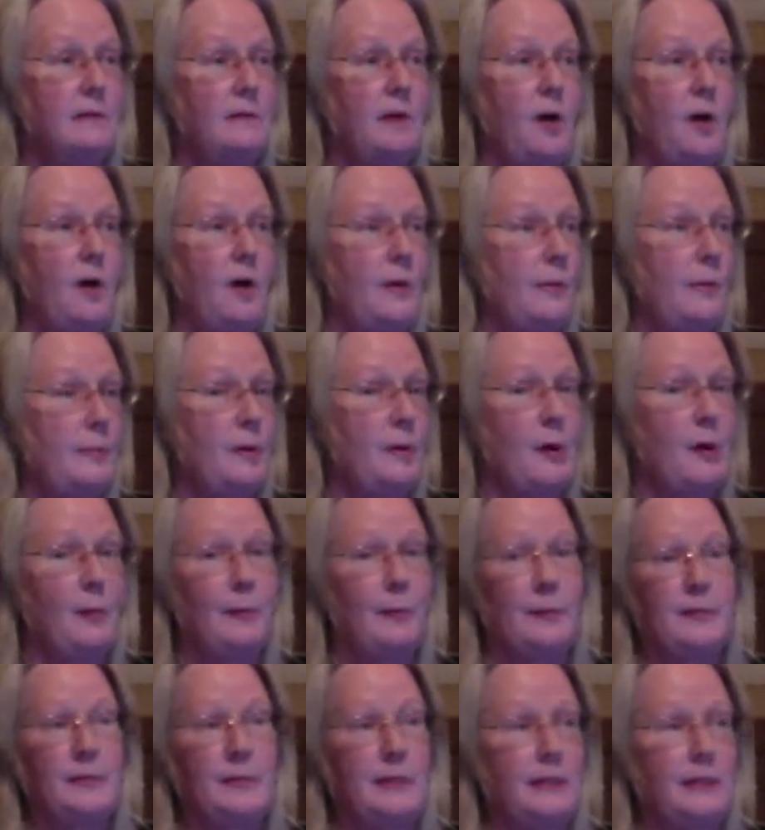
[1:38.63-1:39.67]
all the
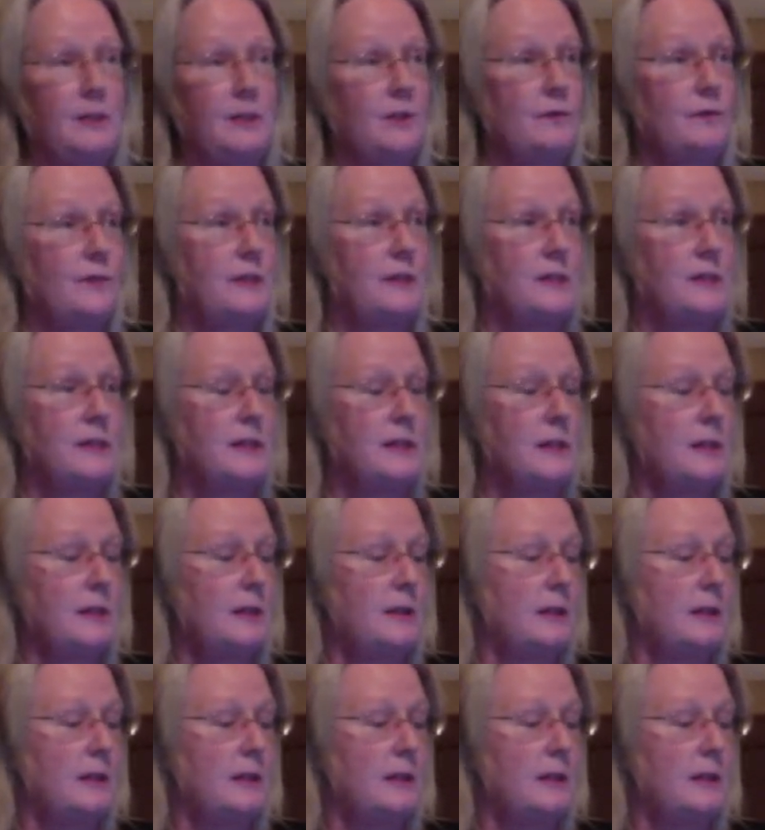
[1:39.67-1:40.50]
problems each visit.